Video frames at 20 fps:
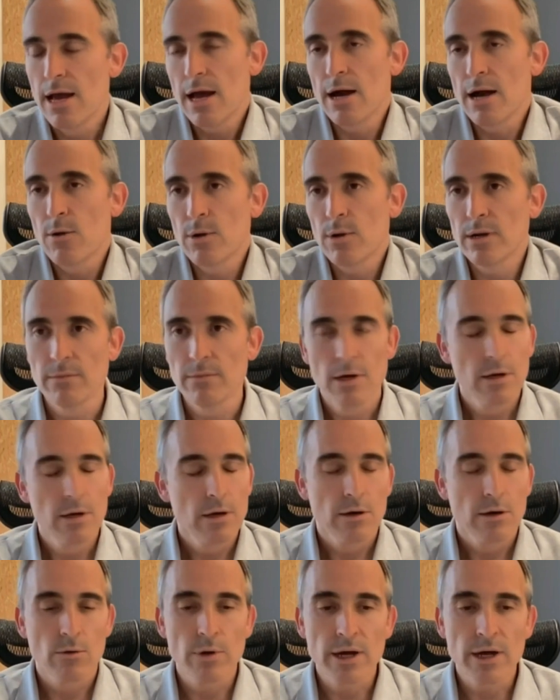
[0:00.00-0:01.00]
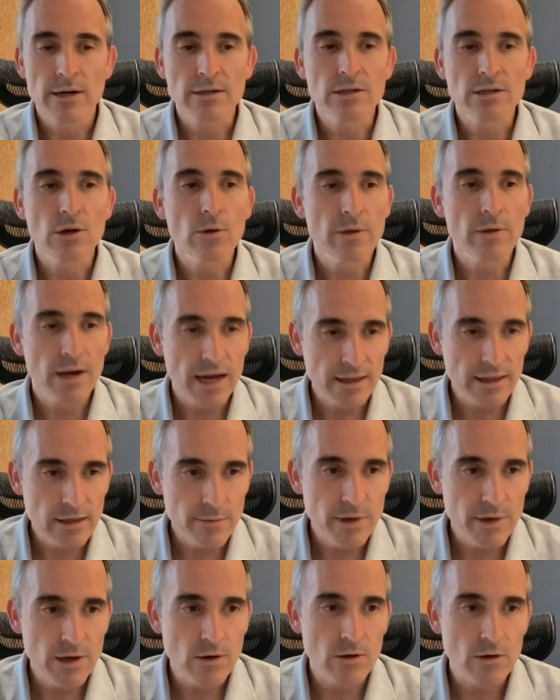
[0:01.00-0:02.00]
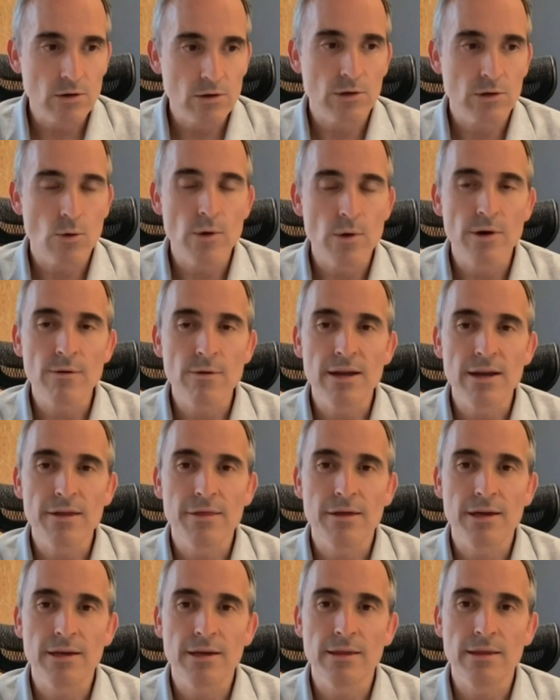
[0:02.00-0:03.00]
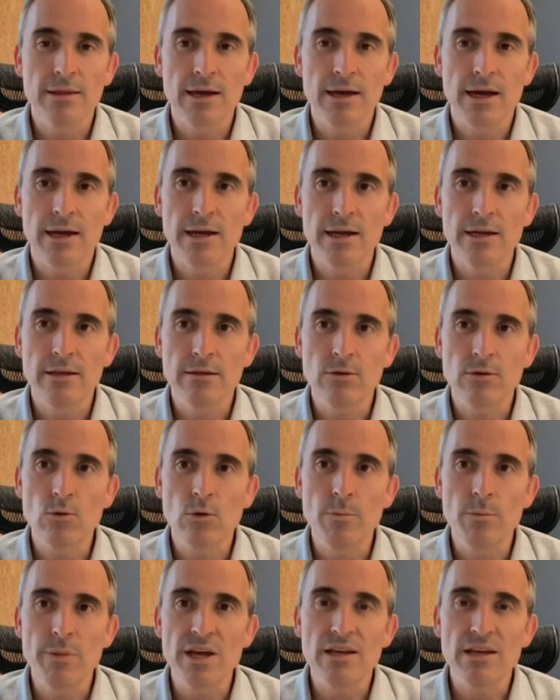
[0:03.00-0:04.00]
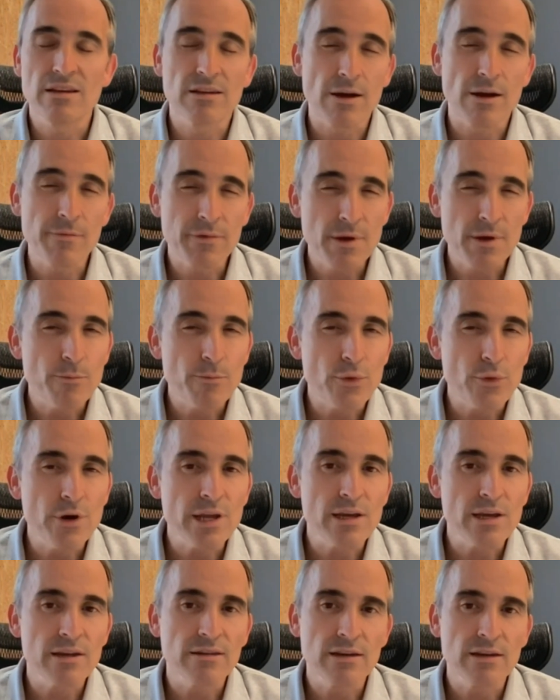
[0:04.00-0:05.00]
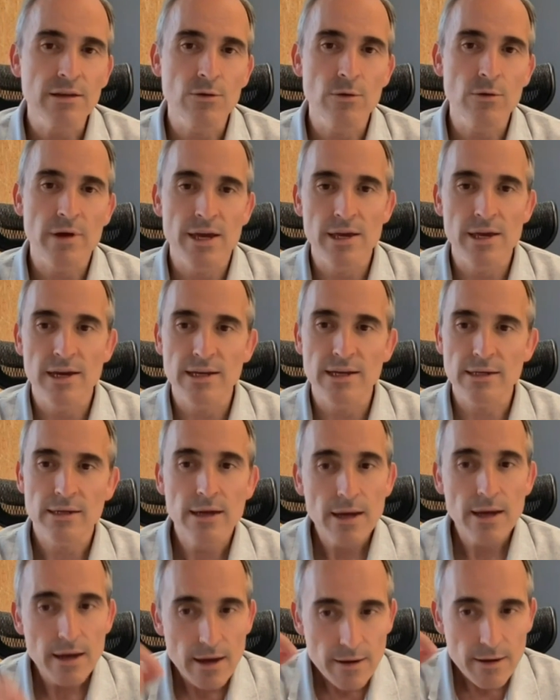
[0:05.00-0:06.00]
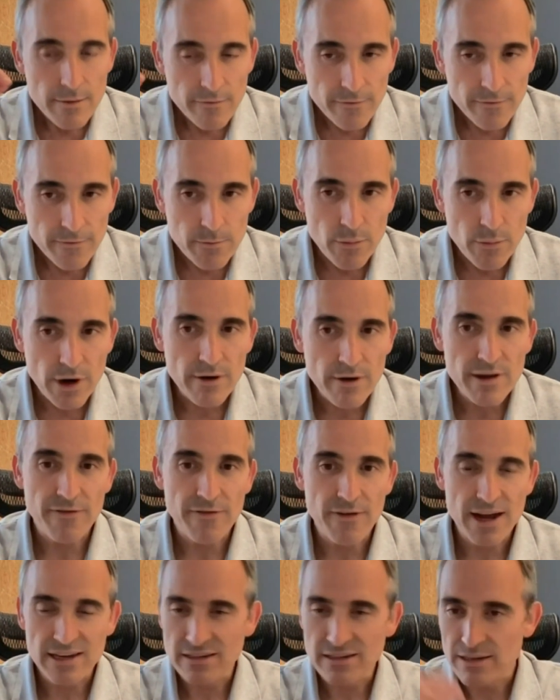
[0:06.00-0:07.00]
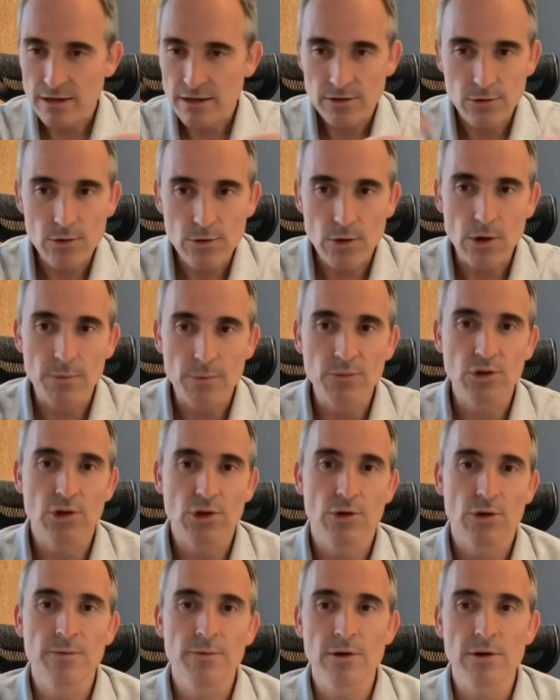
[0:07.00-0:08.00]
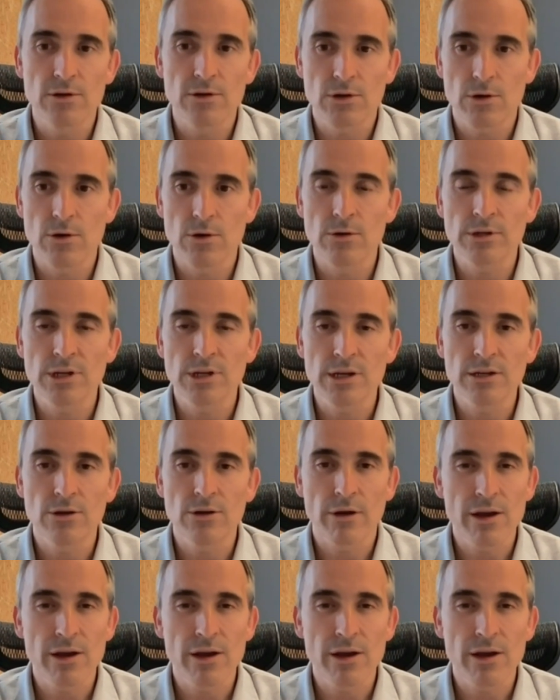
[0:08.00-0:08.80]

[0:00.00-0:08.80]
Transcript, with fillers: And well, we are so delighted because we really think that it will be something pretty easy to digest very fast to consume those courses.